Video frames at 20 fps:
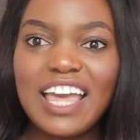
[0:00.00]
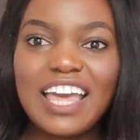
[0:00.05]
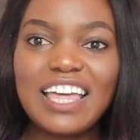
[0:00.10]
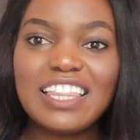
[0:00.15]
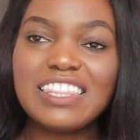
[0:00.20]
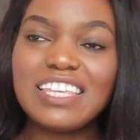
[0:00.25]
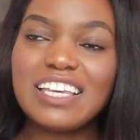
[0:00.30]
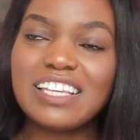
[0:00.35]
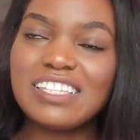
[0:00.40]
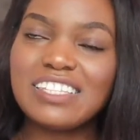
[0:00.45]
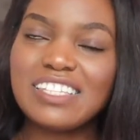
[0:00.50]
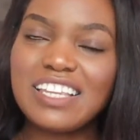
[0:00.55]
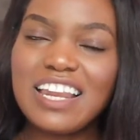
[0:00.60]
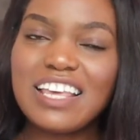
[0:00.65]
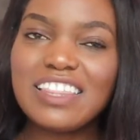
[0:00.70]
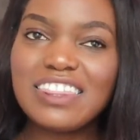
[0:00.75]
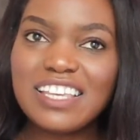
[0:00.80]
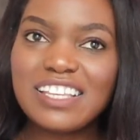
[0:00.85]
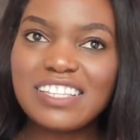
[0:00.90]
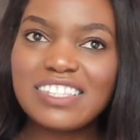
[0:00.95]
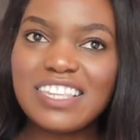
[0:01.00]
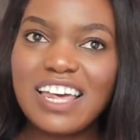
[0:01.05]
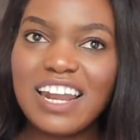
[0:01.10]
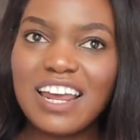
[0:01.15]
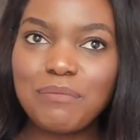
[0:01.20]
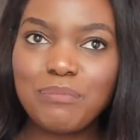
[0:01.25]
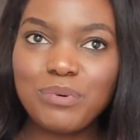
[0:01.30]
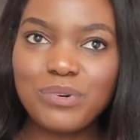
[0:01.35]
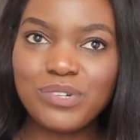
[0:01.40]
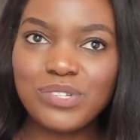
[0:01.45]
And there are certain things that
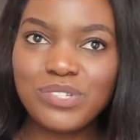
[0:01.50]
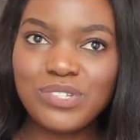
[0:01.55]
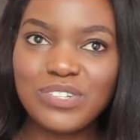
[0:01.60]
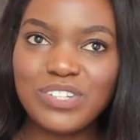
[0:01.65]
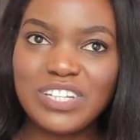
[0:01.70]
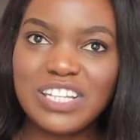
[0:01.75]
I post on